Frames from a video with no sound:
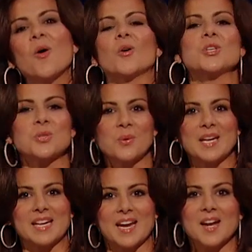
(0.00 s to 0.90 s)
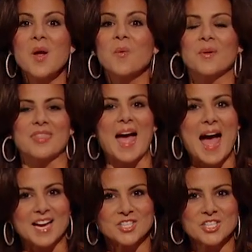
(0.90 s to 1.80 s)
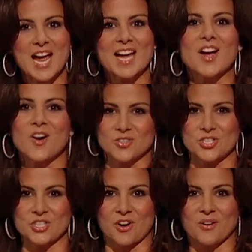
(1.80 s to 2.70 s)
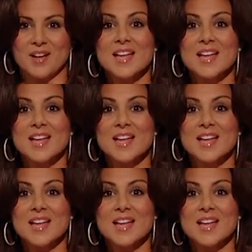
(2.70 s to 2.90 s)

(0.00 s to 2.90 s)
or tweeting it with the hashtag OwnShow.